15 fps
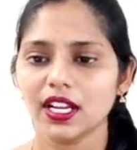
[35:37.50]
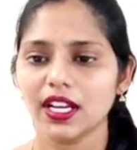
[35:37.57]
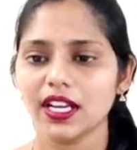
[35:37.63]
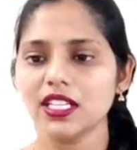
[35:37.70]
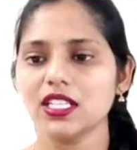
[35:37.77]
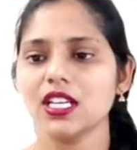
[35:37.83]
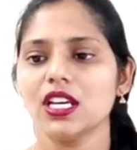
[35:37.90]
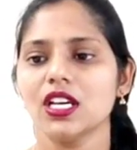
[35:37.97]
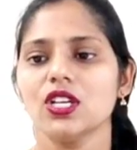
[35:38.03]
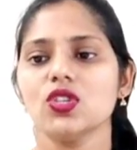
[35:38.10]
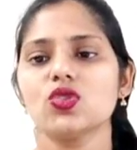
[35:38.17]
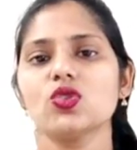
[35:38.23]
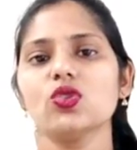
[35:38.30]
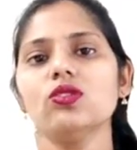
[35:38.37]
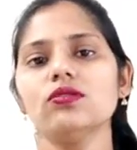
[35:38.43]
right
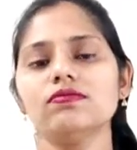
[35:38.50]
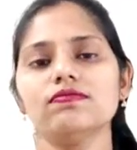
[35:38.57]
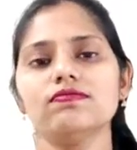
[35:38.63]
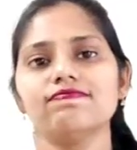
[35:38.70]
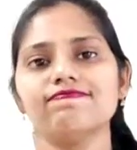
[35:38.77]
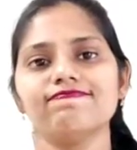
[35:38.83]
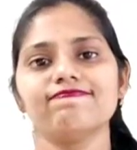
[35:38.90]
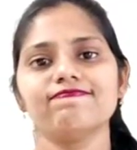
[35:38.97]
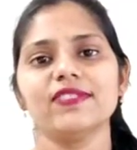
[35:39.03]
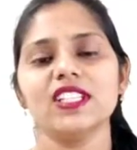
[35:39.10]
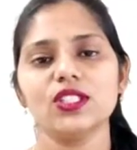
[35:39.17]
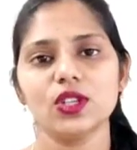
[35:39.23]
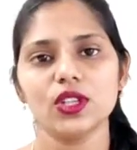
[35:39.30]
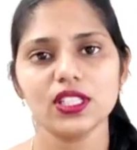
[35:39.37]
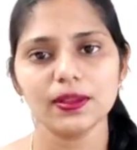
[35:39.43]
so
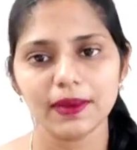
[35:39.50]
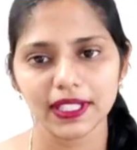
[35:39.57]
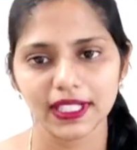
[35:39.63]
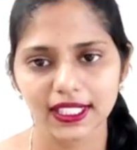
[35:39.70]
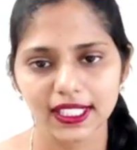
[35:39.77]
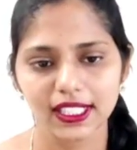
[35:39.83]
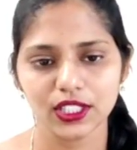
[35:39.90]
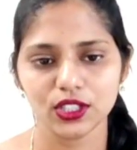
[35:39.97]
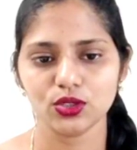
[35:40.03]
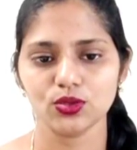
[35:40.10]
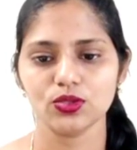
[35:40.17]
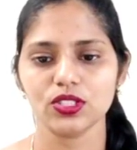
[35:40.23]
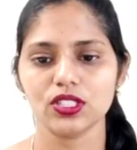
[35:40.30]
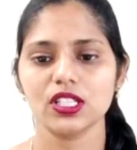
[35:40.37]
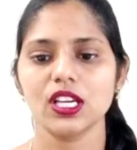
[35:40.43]
these are some ethical
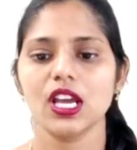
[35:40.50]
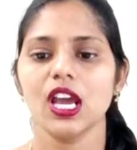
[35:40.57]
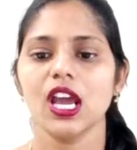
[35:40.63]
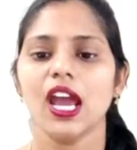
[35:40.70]
issues.